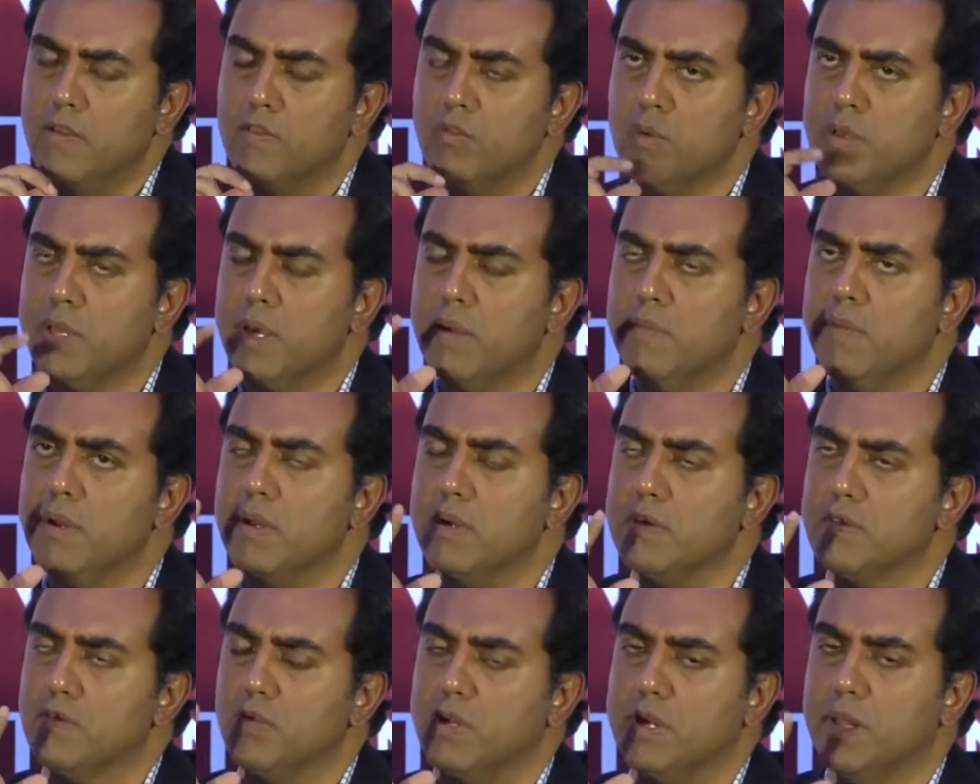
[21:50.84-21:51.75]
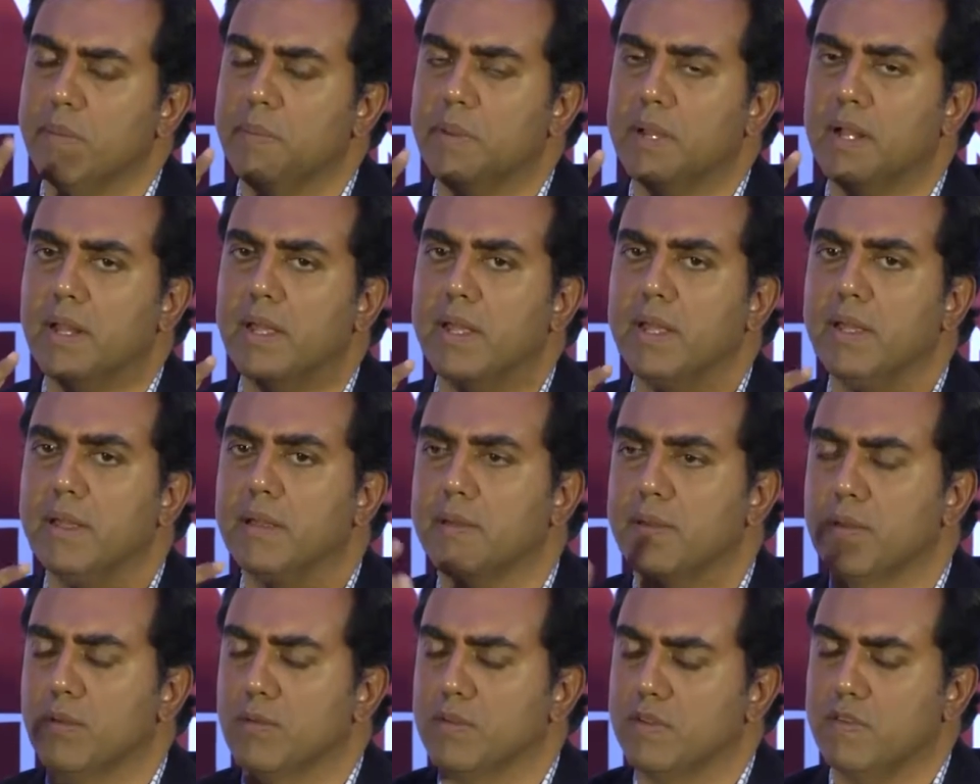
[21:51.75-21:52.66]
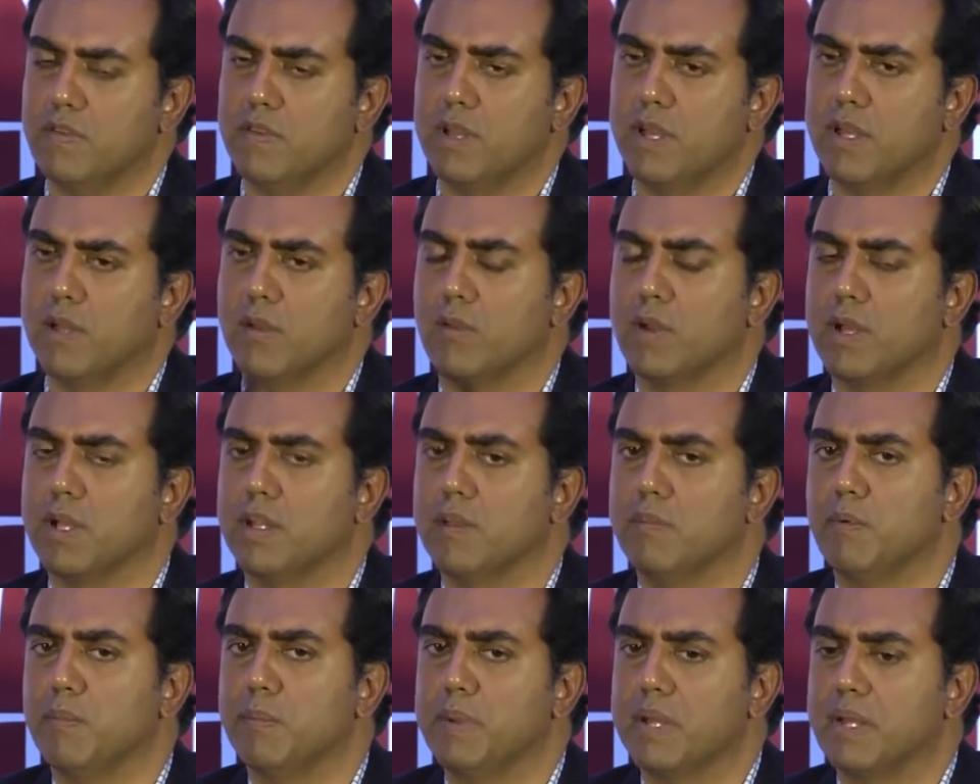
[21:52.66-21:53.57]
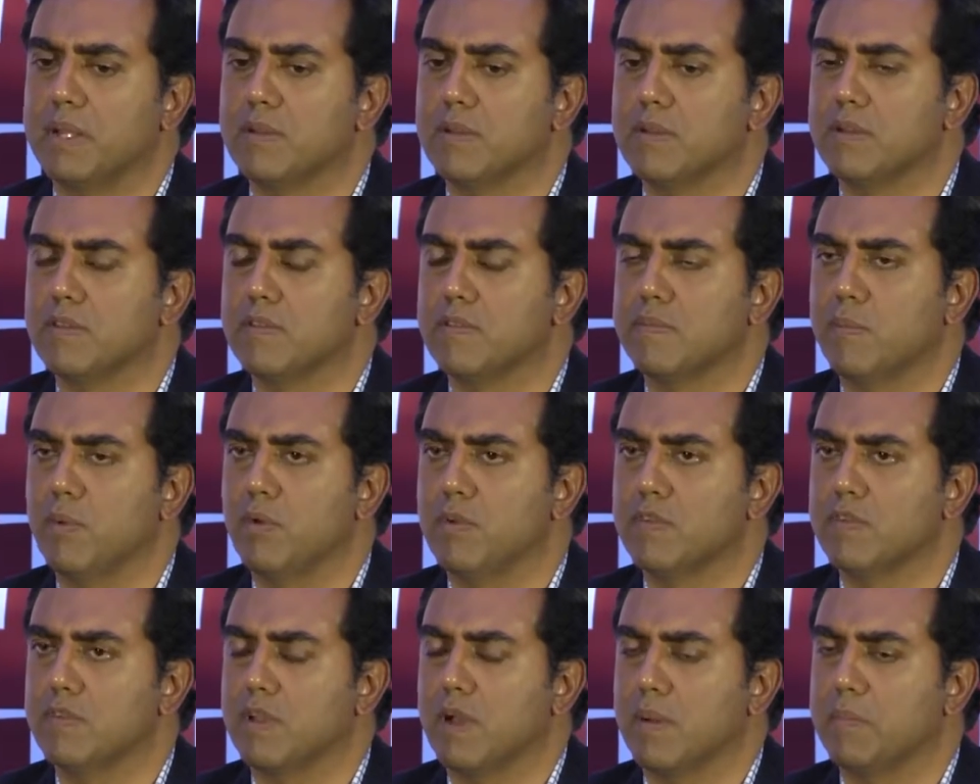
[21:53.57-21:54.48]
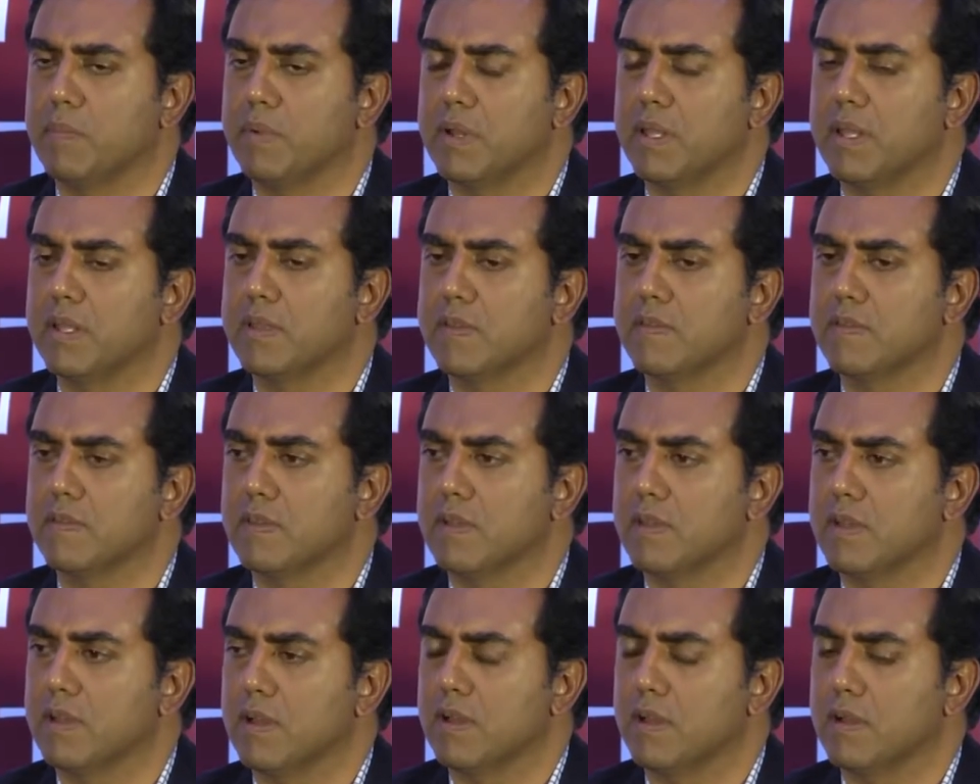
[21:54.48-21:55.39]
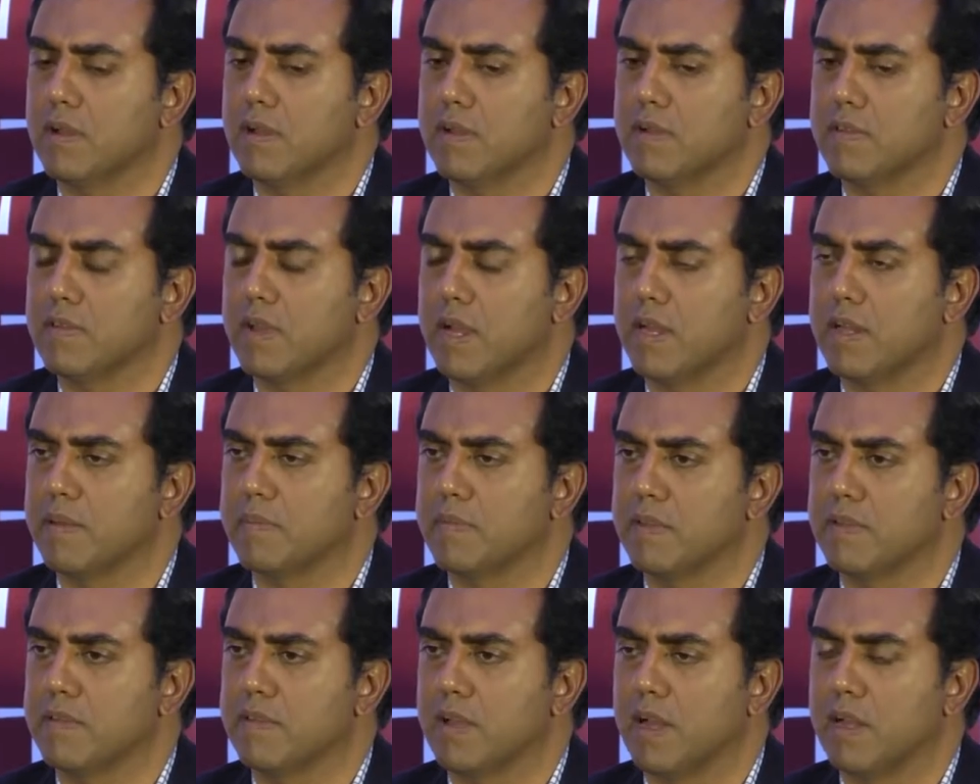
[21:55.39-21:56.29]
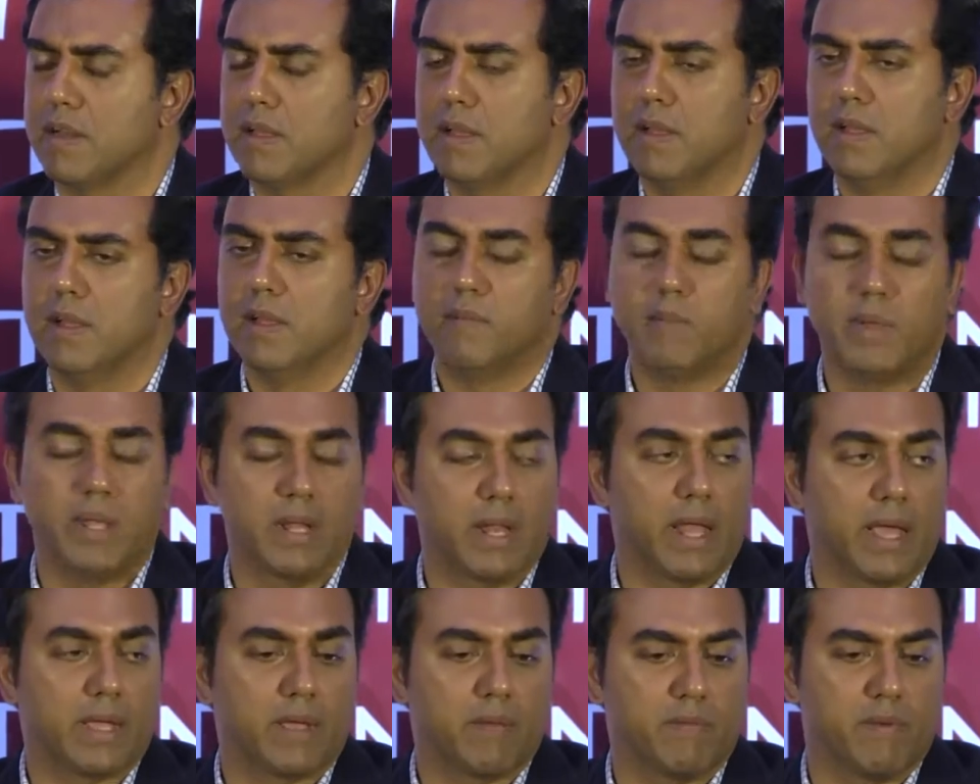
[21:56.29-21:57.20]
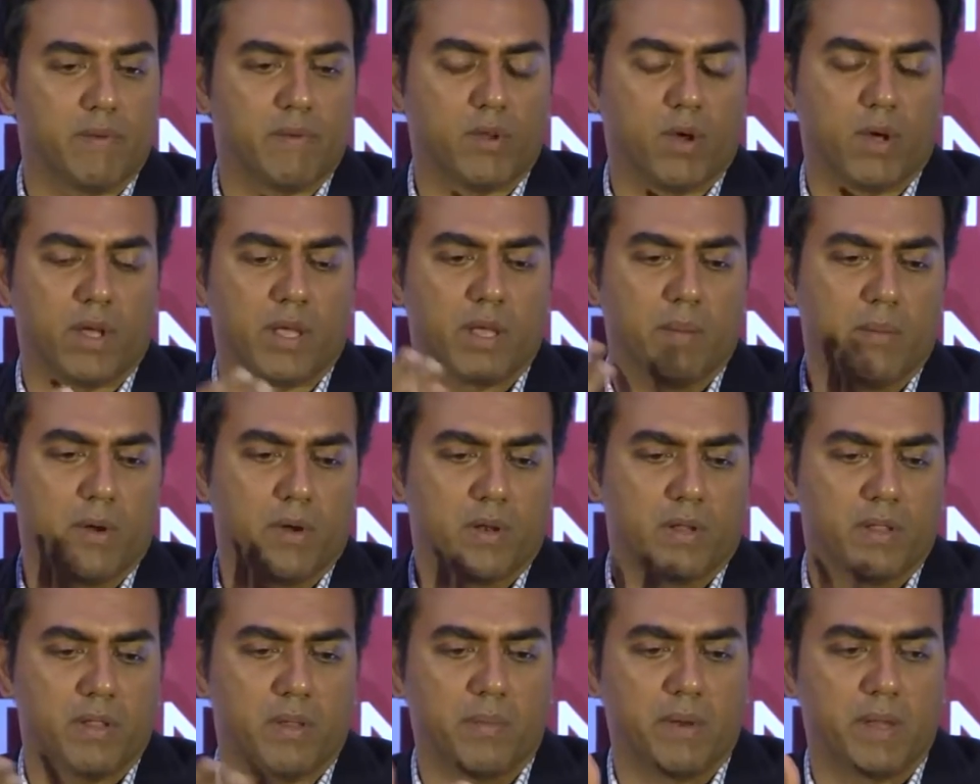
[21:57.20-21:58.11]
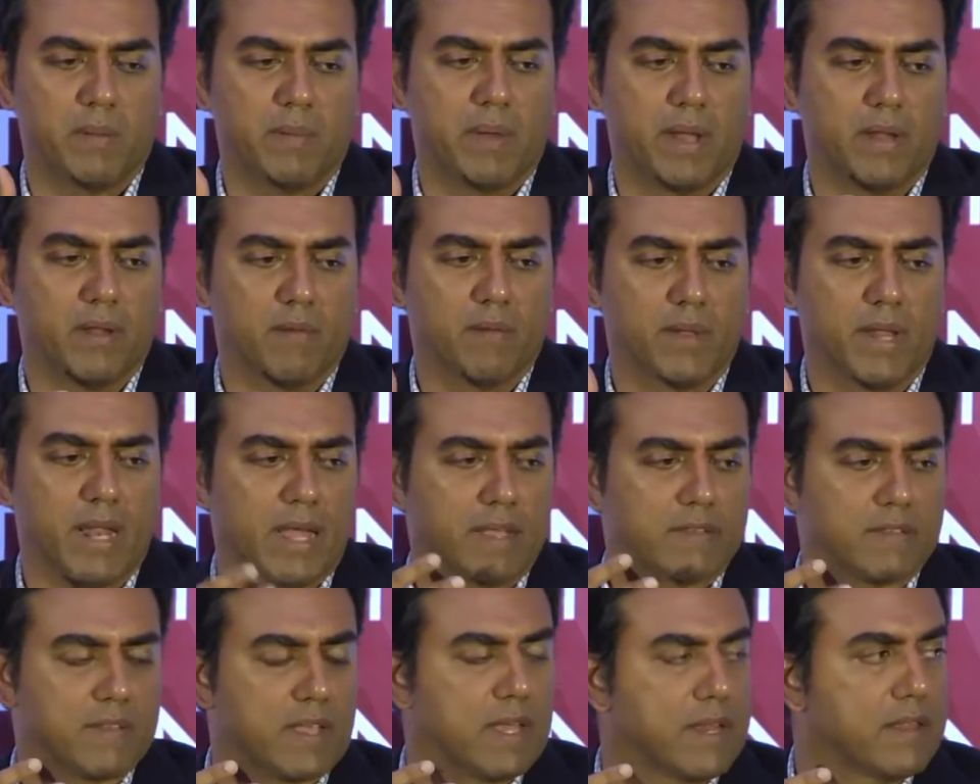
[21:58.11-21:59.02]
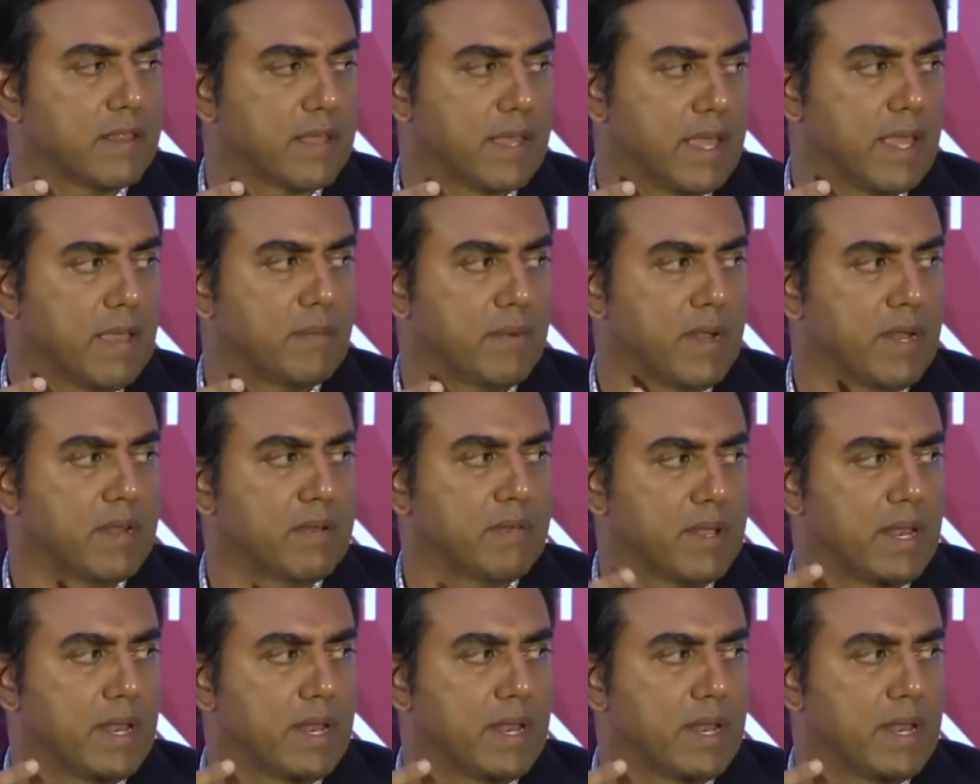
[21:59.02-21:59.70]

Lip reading: So typically, just like you look at the Mumbai Angels, most companies, startups that start, we were talking about the pre-panel, we like skin in the game, right?